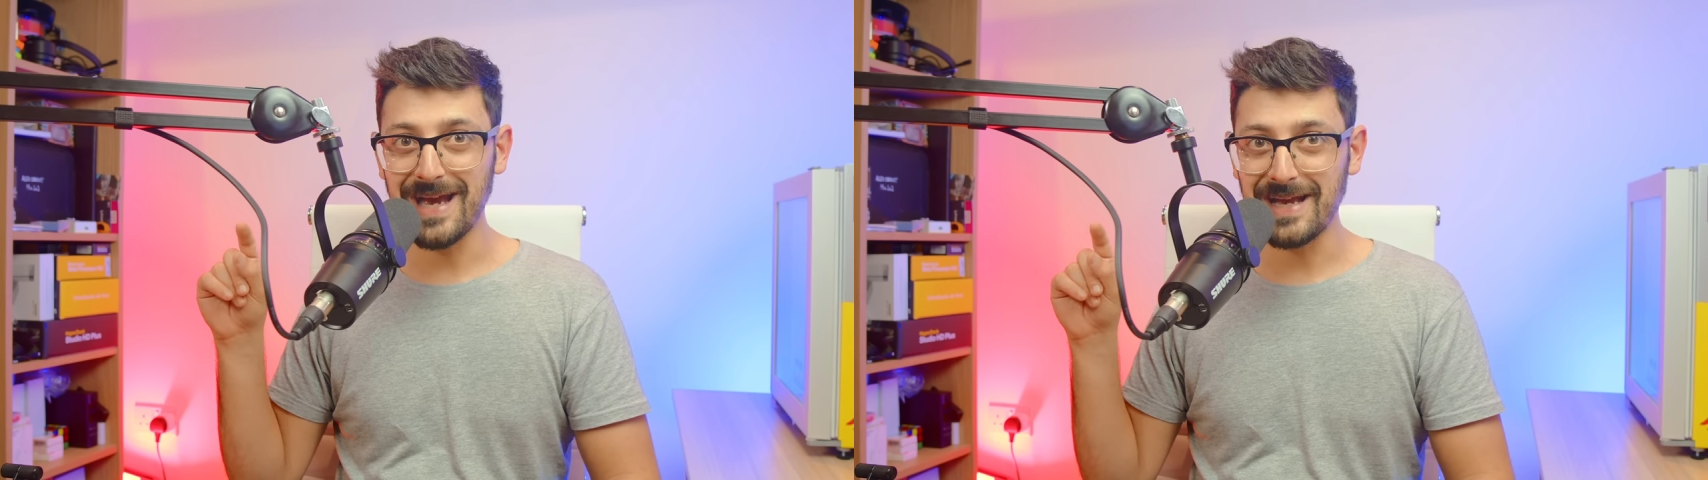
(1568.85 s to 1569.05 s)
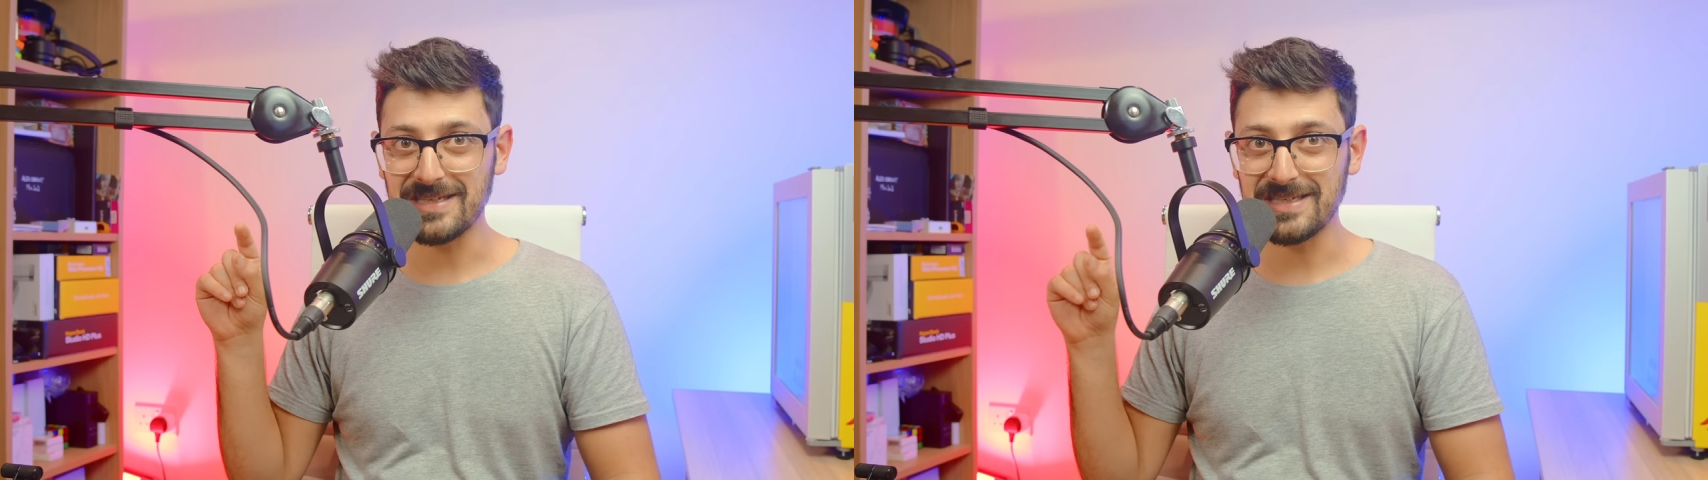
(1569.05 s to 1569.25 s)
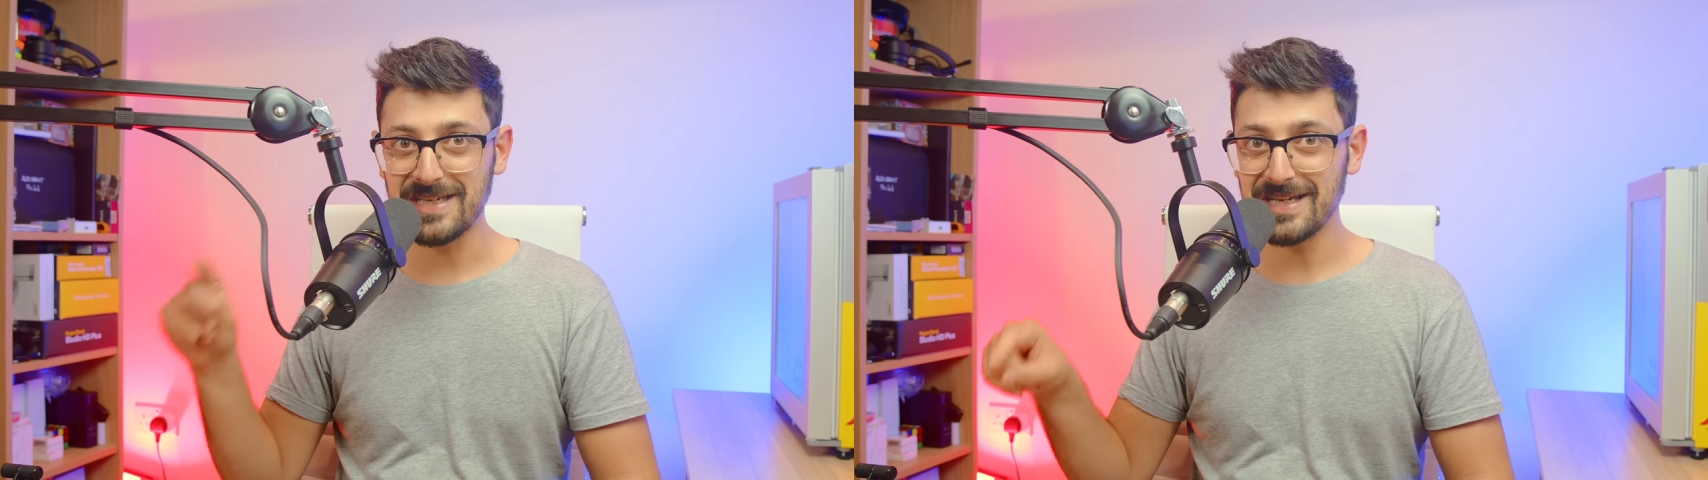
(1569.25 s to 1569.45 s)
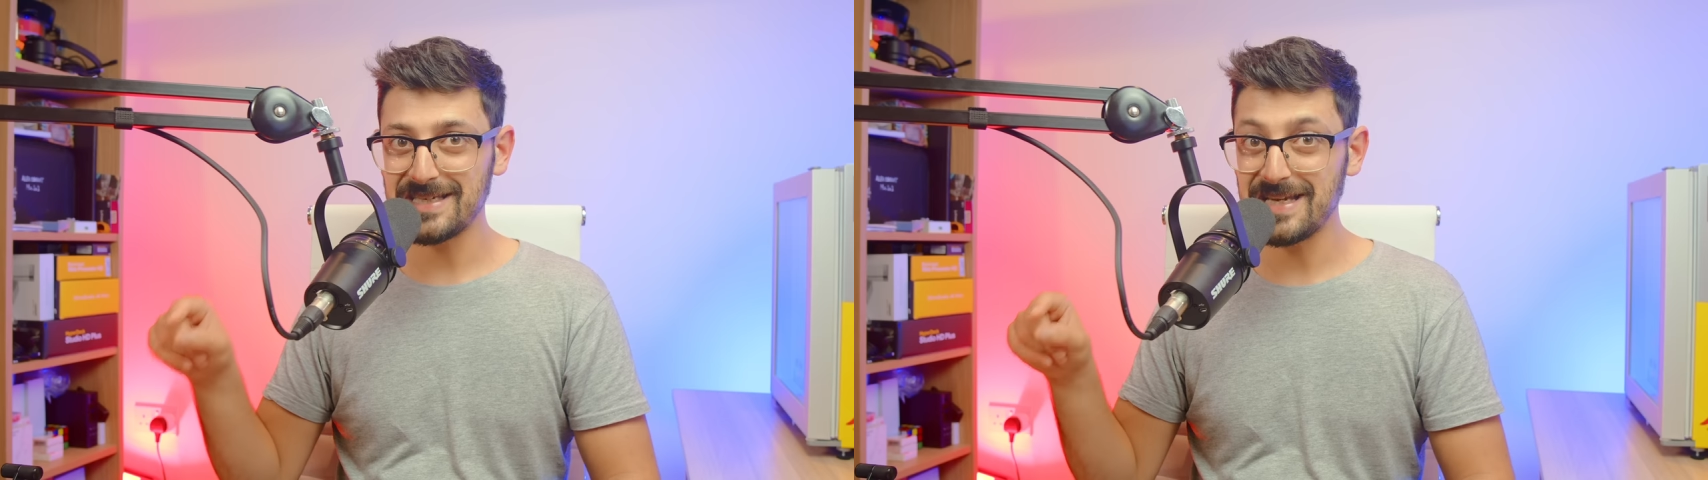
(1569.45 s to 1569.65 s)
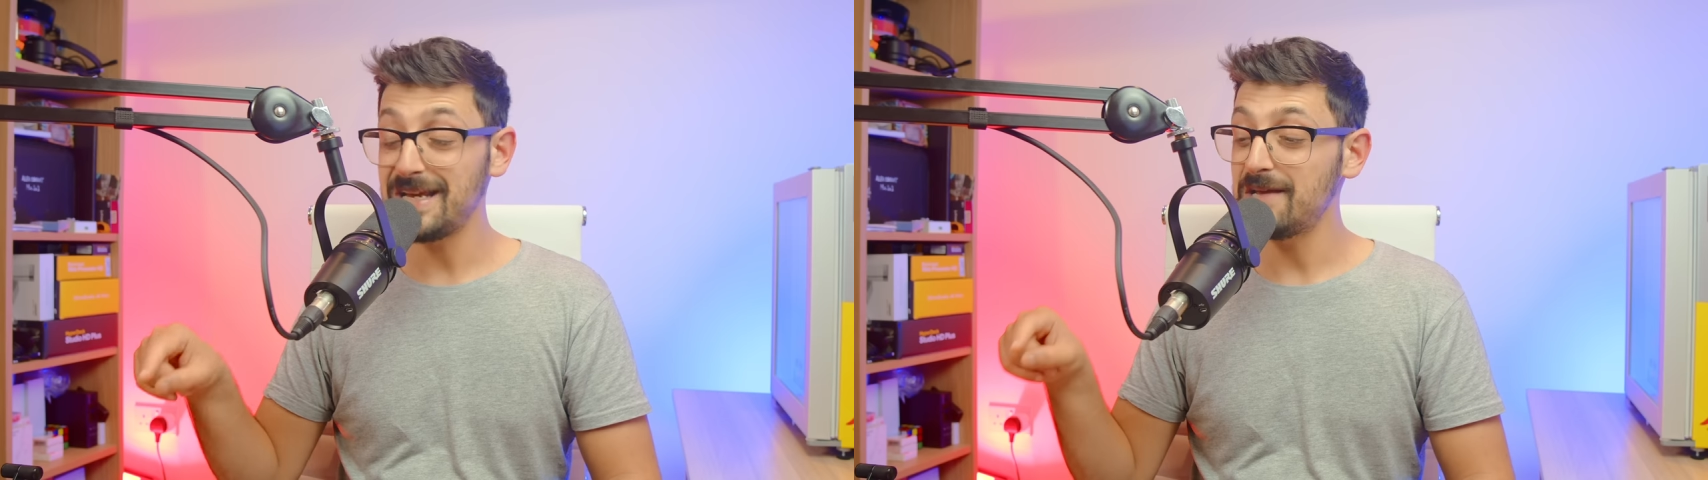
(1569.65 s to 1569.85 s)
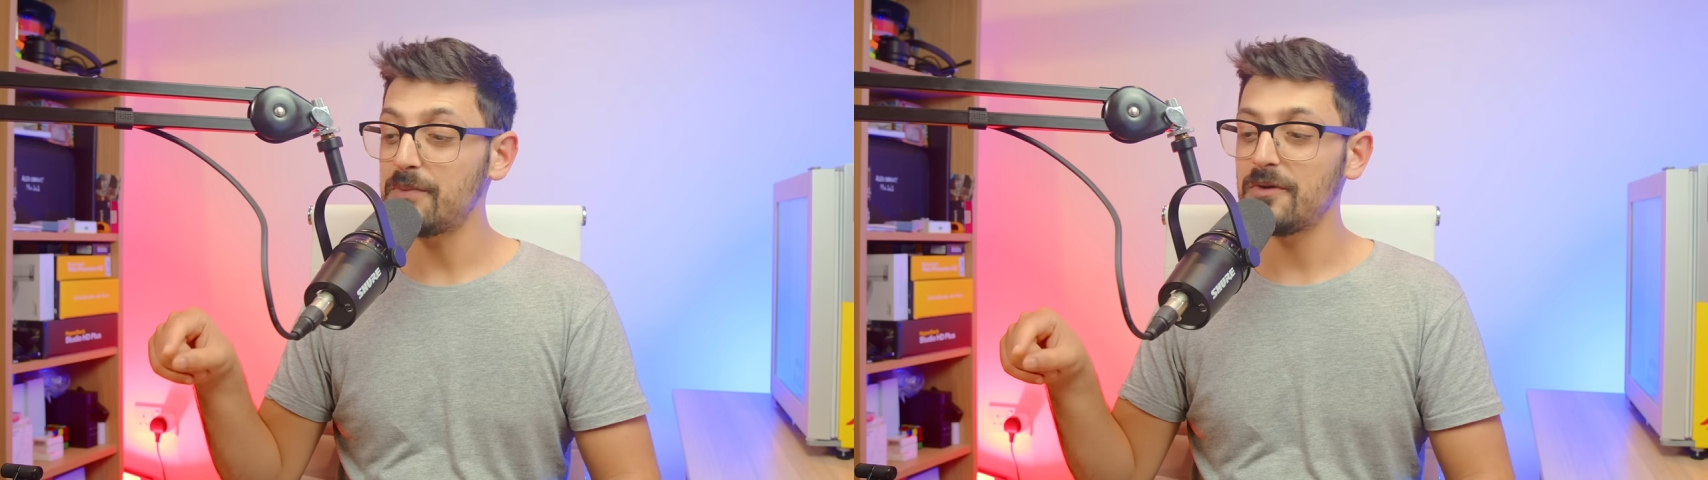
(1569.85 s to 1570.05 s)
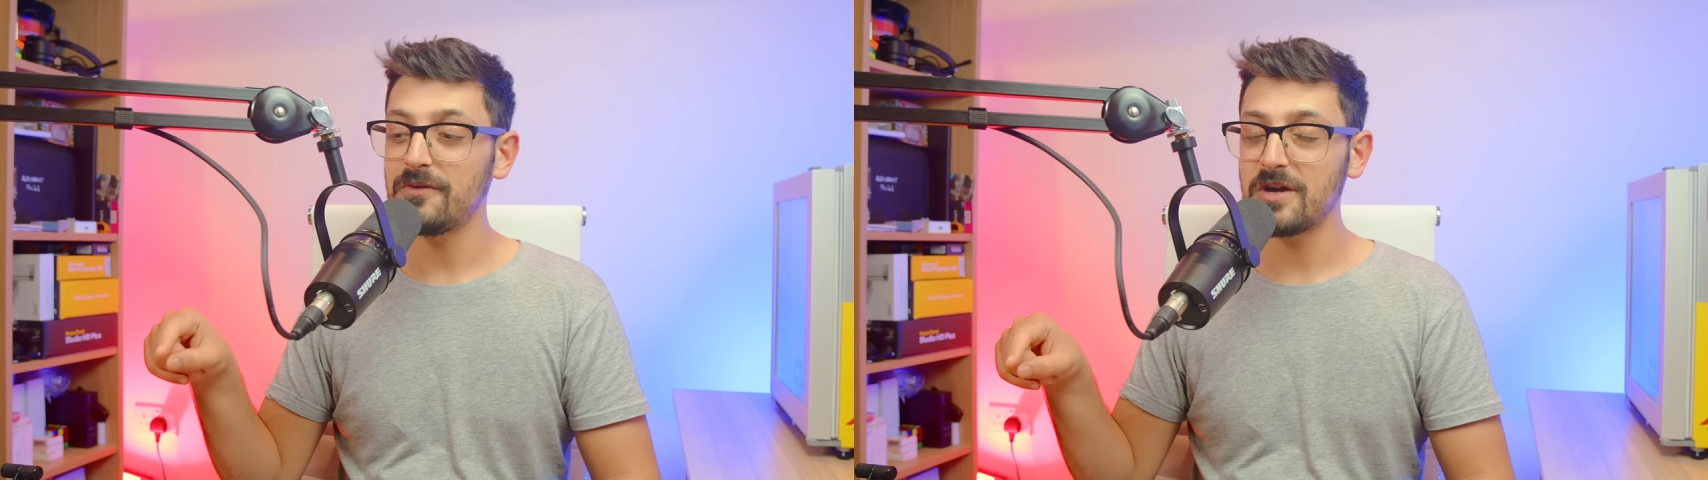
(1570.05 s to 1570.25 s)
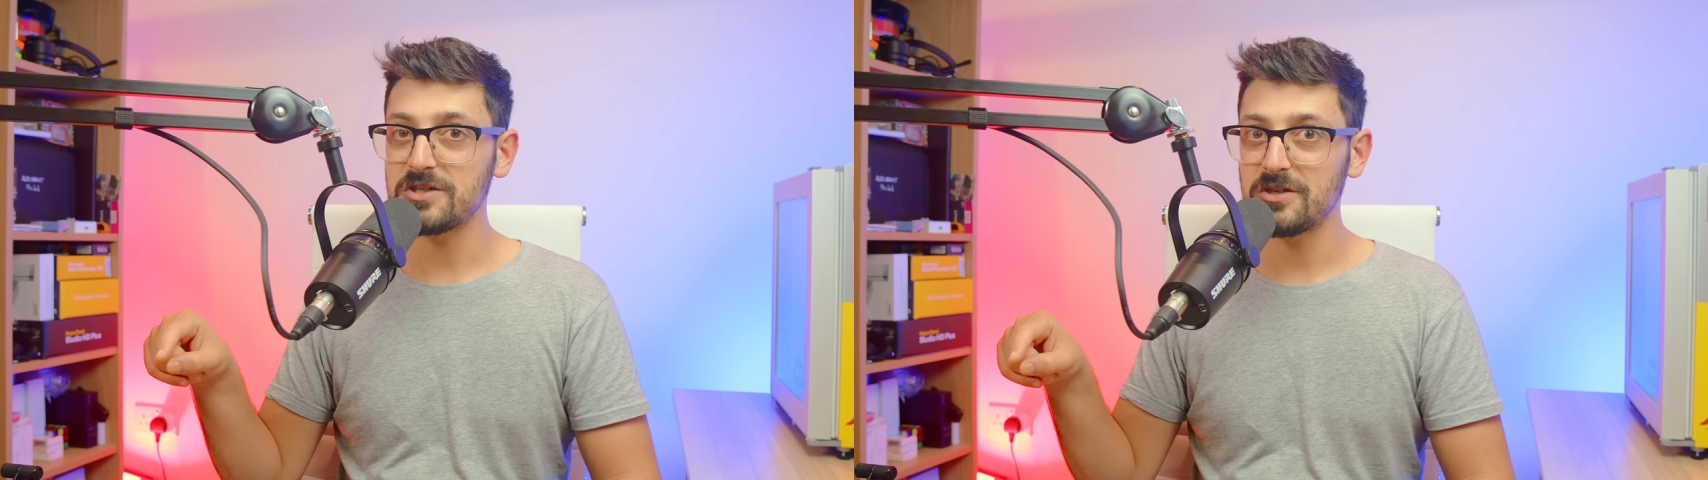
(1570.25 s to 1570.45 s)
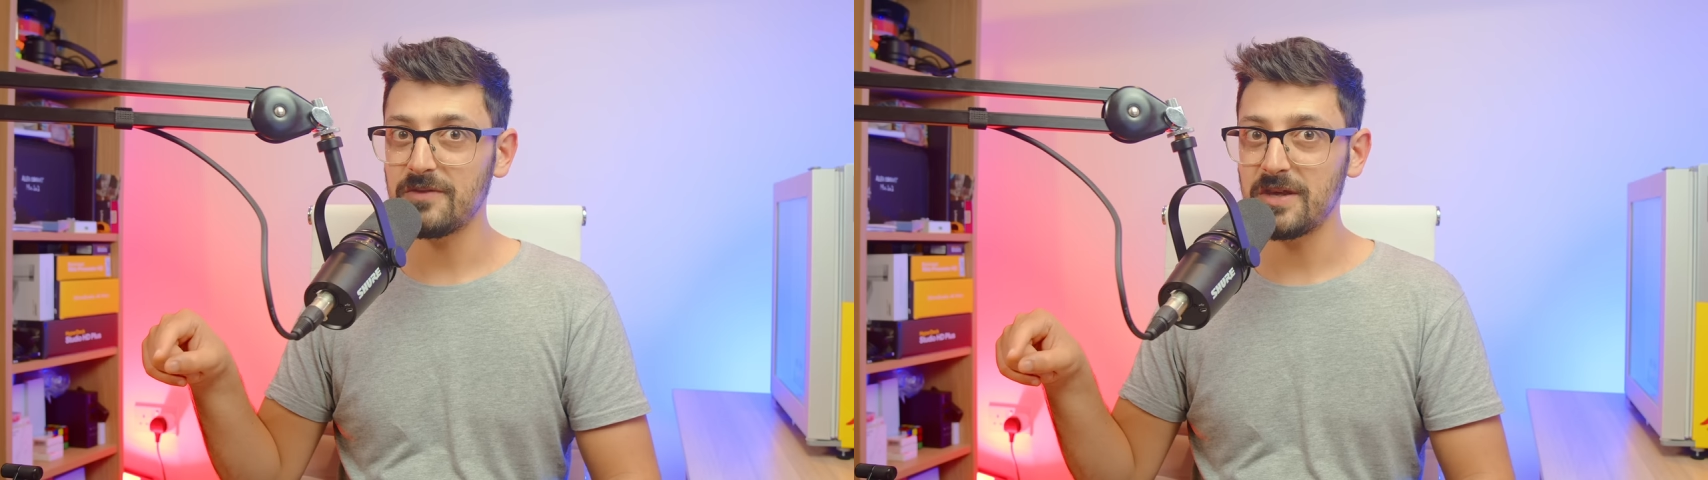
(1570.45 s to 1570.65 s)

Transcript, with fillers: a 16 input version of